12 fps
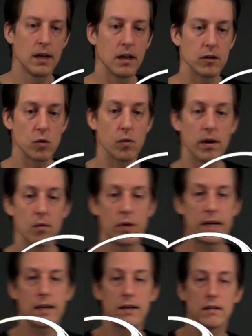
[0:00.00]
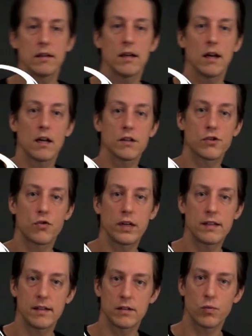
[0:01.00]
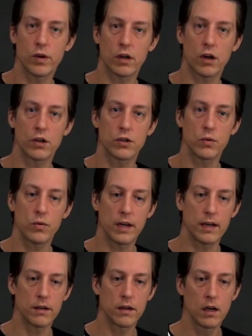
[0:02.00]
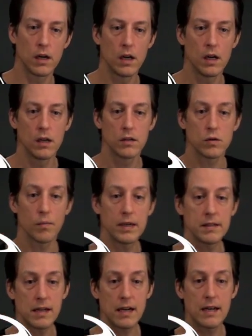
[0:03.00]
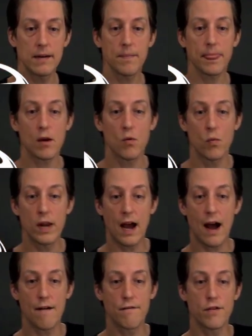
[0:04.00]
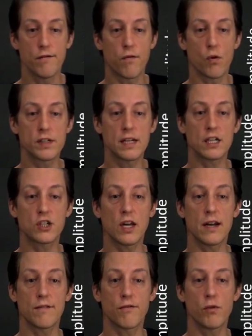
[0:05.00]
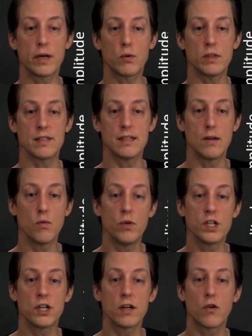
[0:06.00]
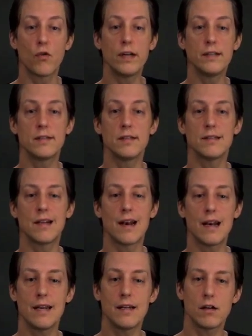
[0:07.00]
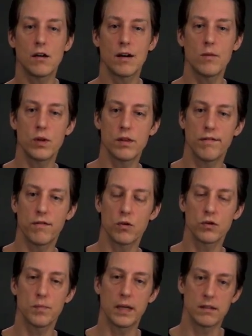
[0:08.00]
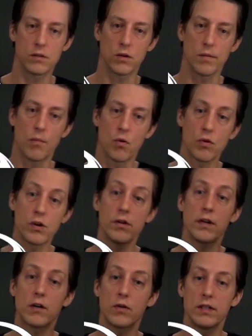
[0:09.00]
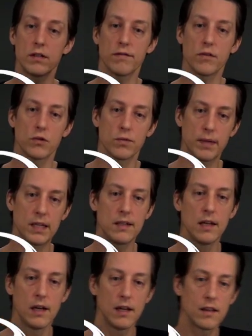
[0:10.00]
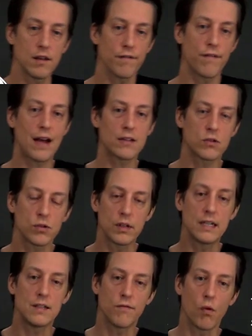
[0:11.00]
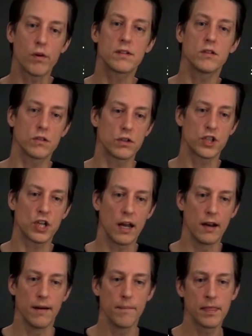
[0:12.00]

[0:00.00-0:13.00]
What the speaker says: And so we can illustrate this with a cartoon here. So basically, we have the vortex shedding frequency, which increases linearly with the flow speed. So the more you increase the flow speed, the faster these vortices are shed.